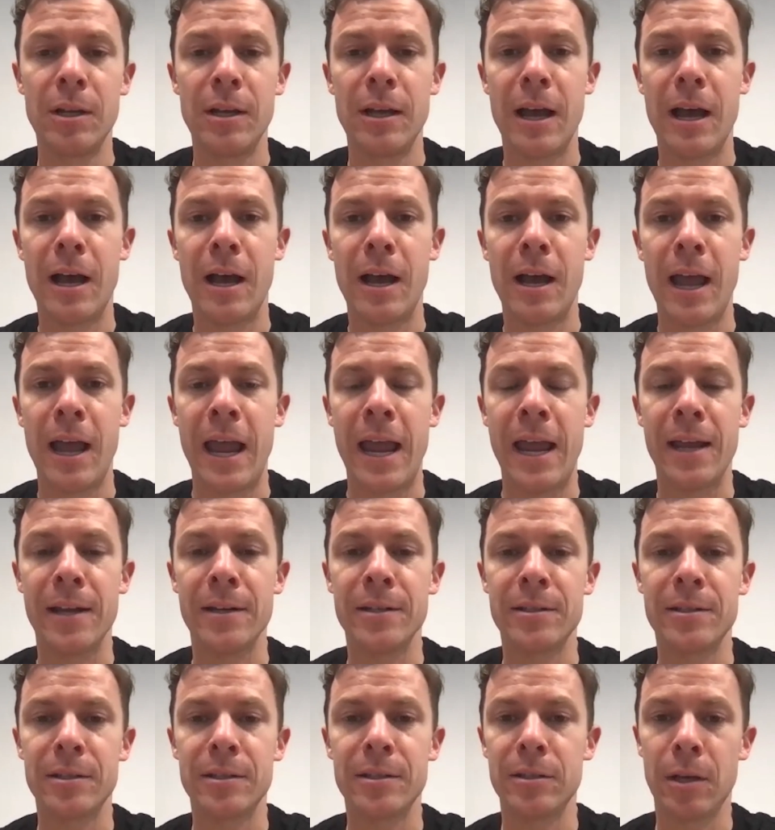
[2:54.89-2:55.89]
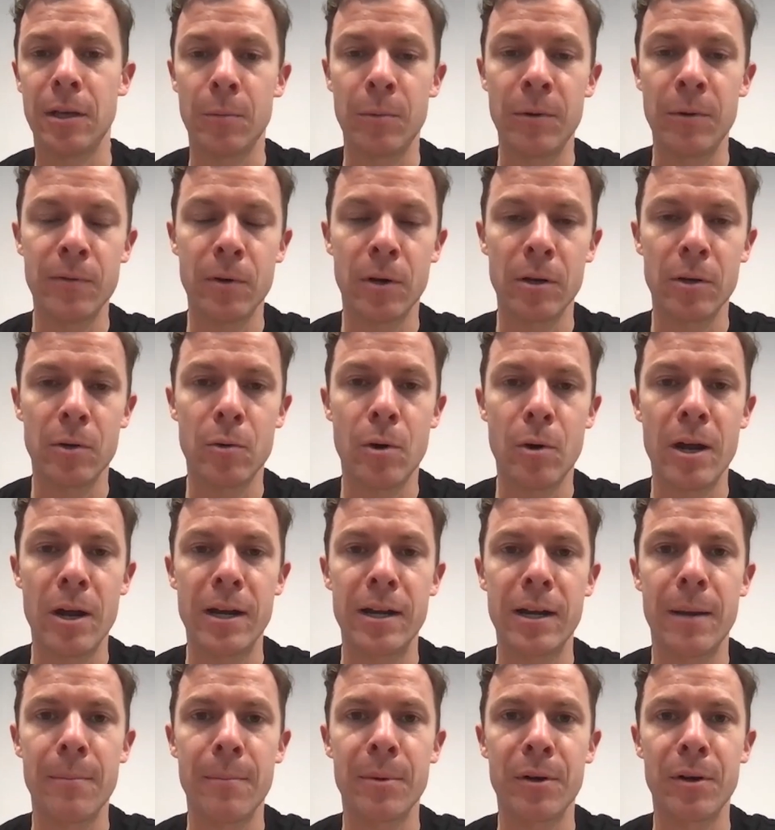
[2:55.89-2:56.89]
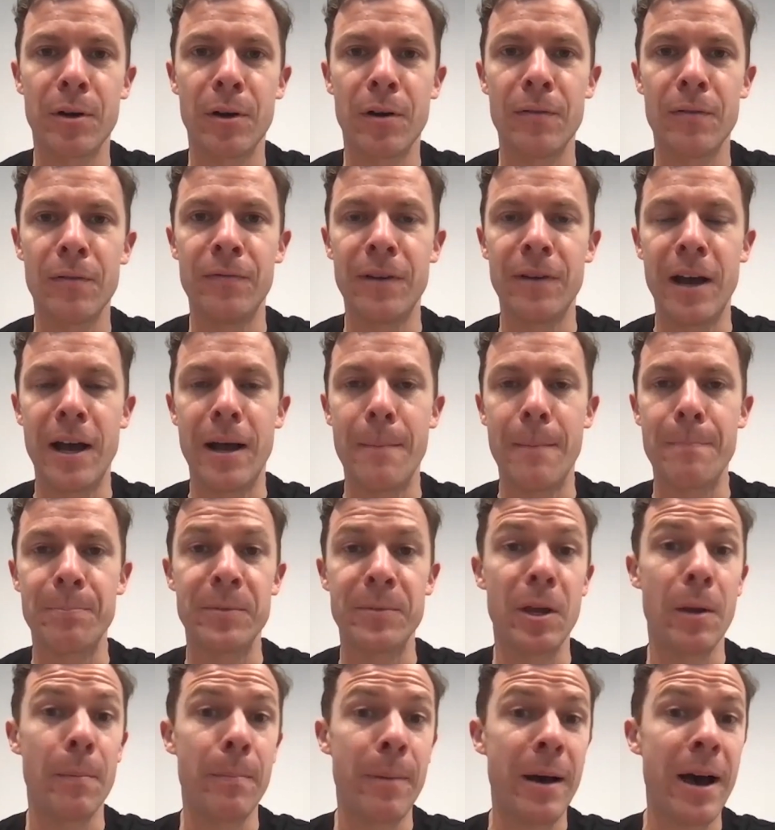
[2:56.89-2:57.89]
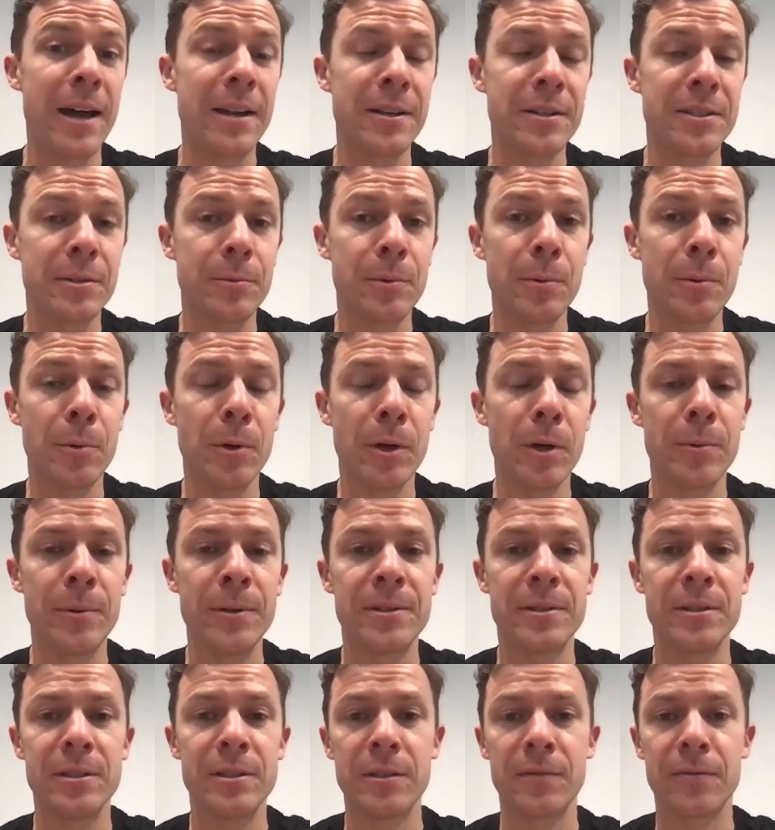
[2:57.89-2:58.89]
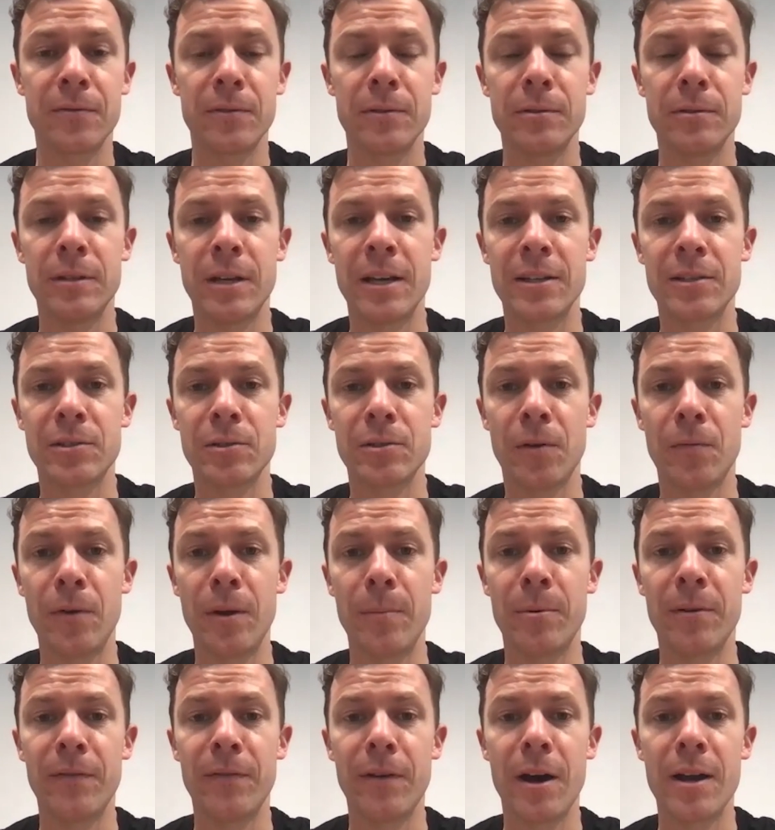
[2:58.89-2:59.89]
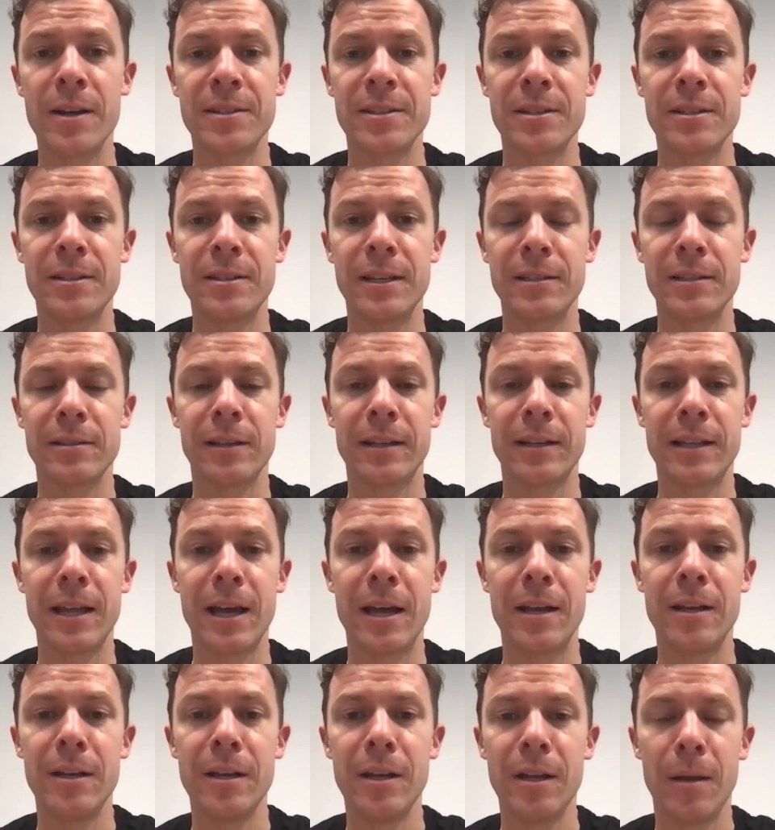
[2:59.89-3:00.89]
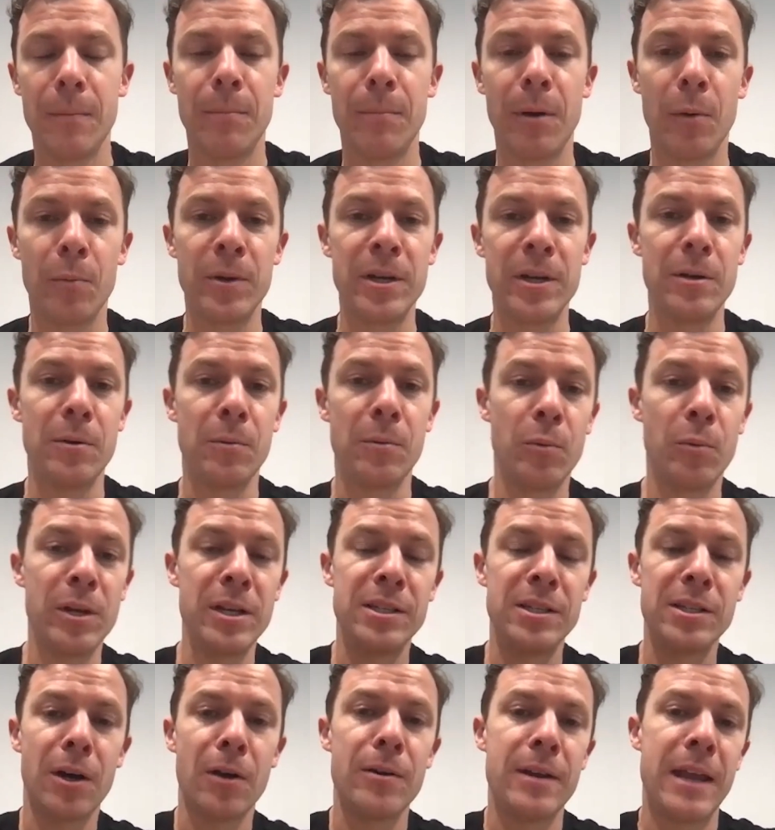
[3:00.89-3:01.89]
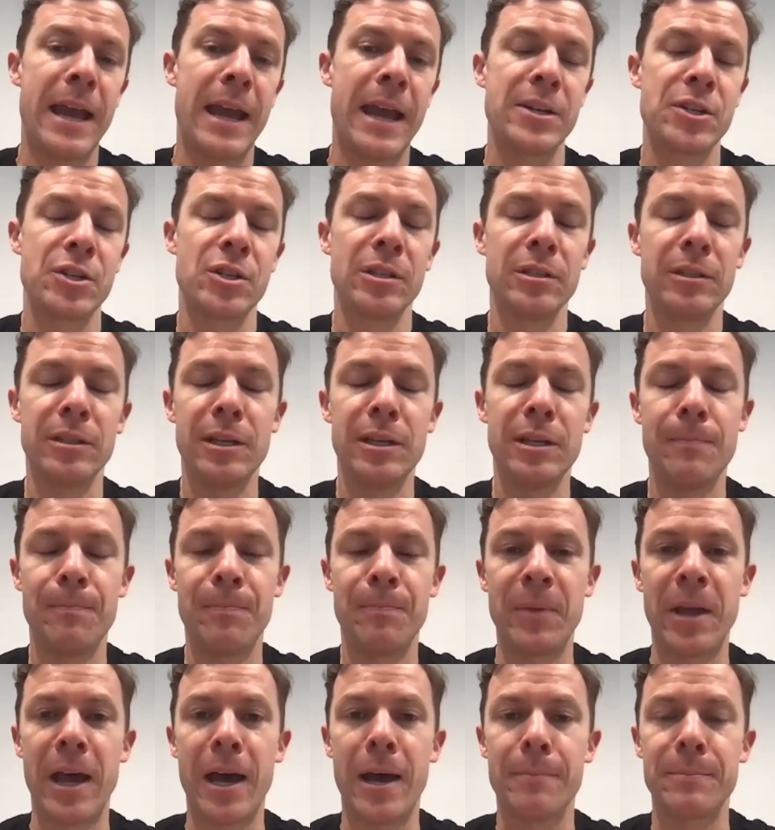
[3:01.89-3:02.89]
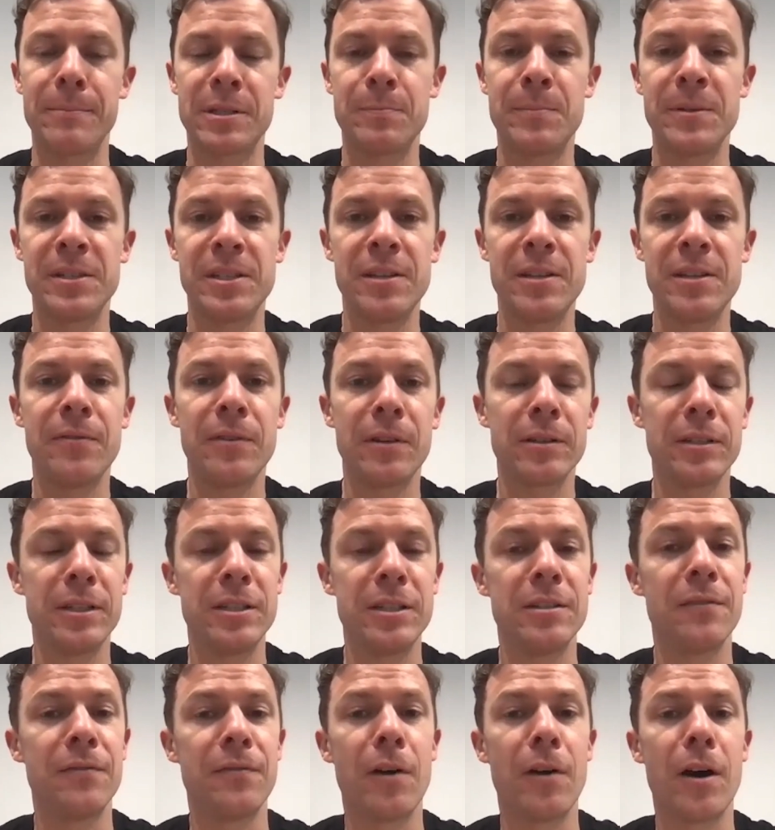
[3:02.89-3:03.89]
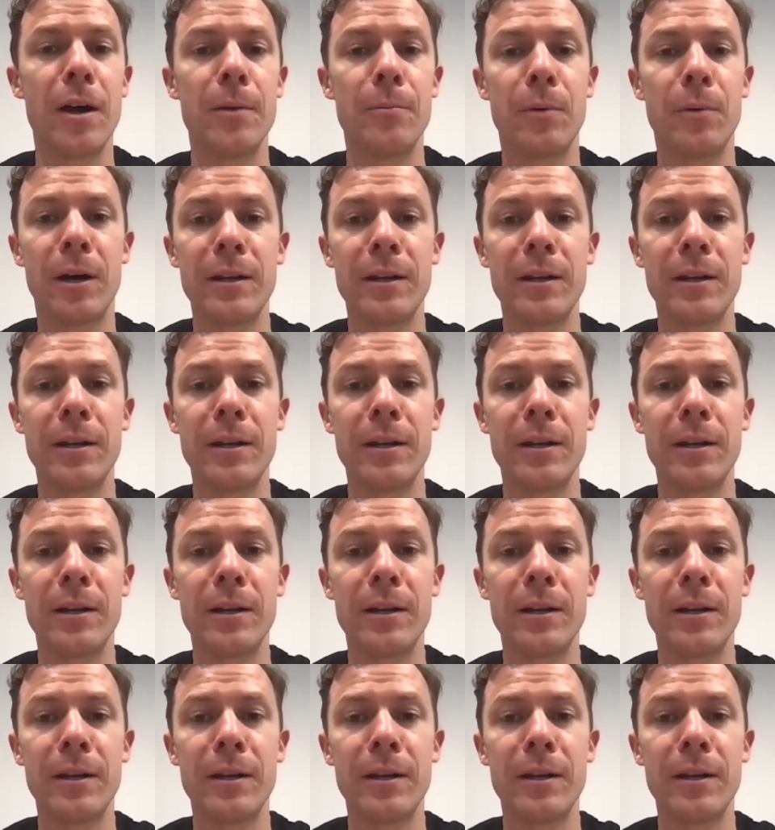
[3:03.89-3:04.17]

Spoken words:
And, you know, we've got quite a number of partners that we work with and different software providers and things like that. But we don't actually specifically define